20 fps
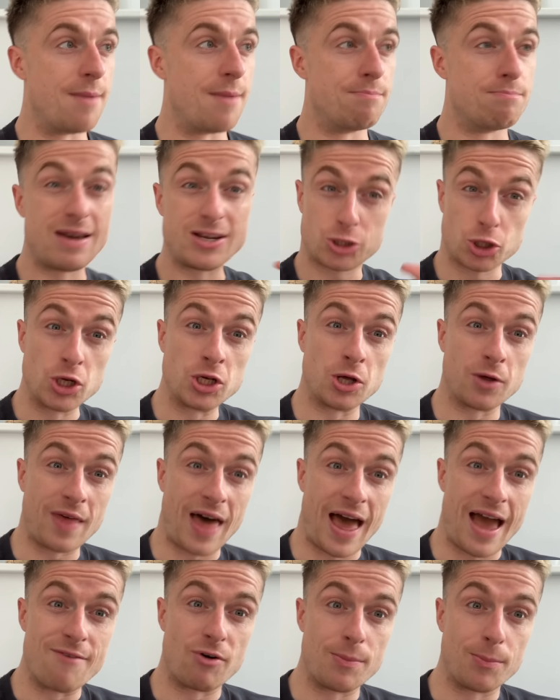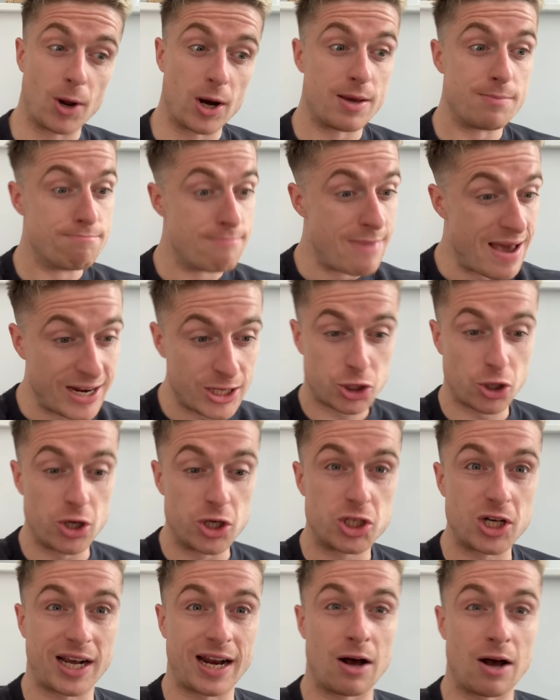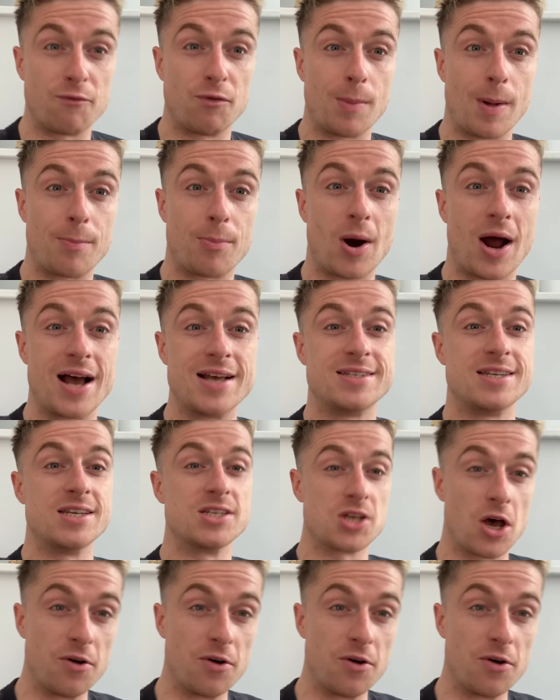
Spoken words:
Make sure you do that, everybody. Make sure you're checking out Football Prizes.